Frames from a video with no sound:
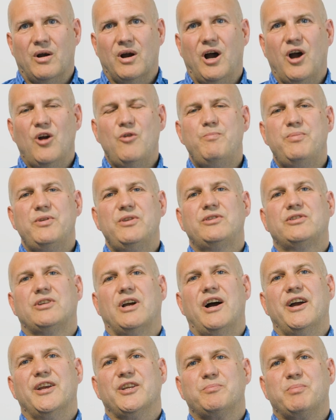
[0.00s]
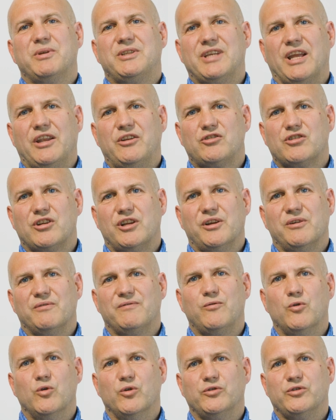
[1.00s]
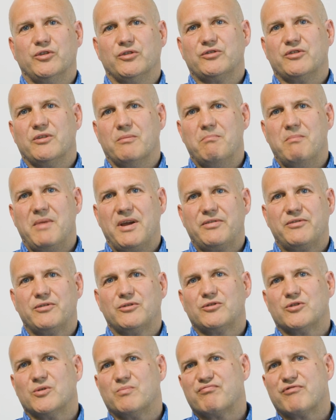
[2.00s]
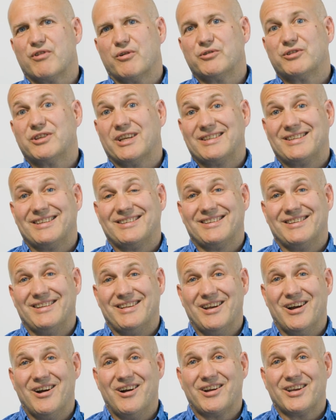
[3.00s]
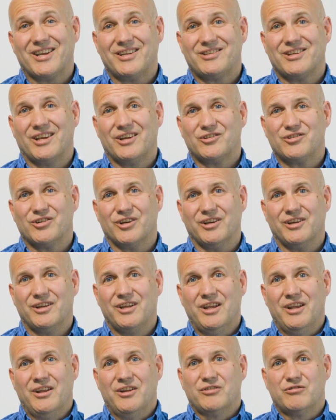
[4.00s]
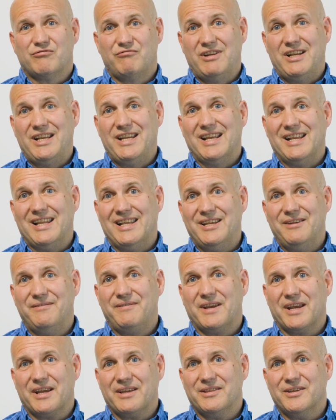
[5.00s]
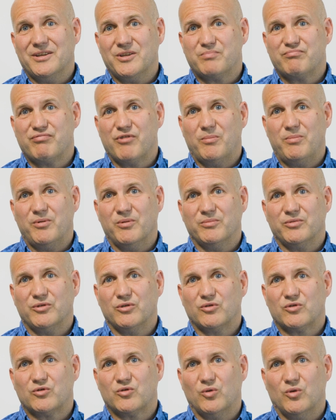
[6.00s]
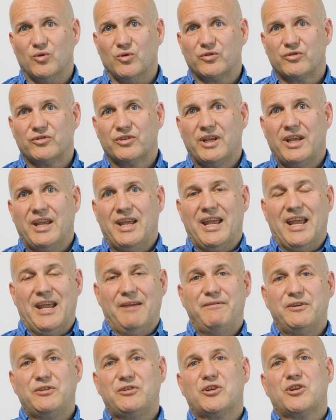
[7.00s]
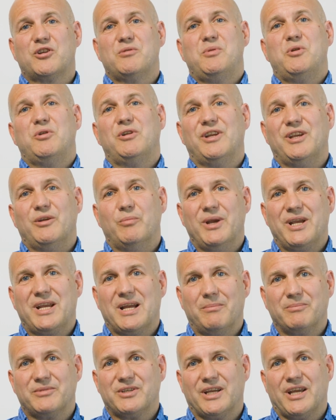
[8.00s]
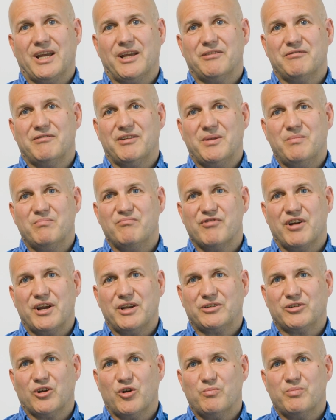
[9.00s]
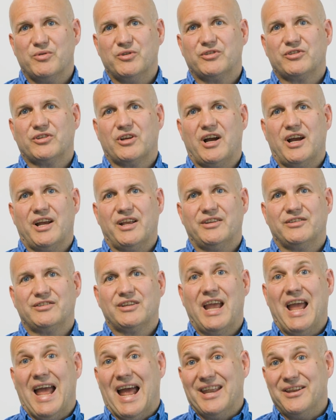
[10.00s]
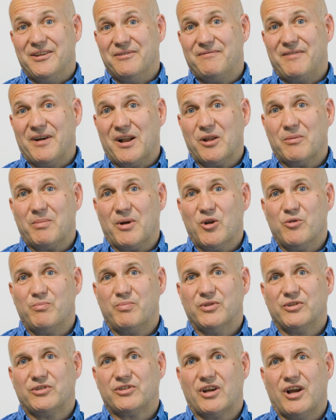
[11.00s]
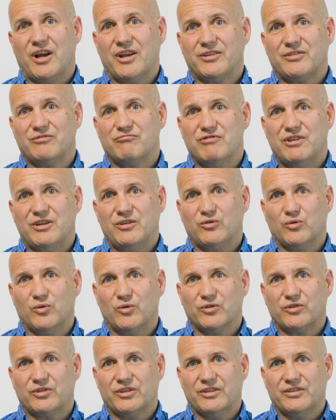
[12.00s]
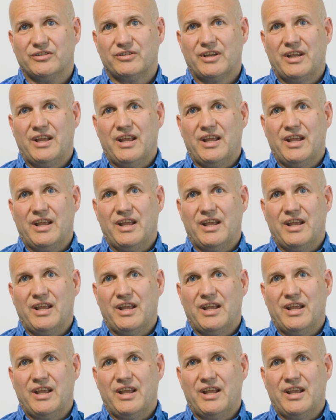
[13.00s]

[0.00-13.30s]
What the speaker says: Open science potentially affords us the methods, the processes and the architecture to really alleviate these problems at source. If as a community we come together and embrace open science and develop open science resources,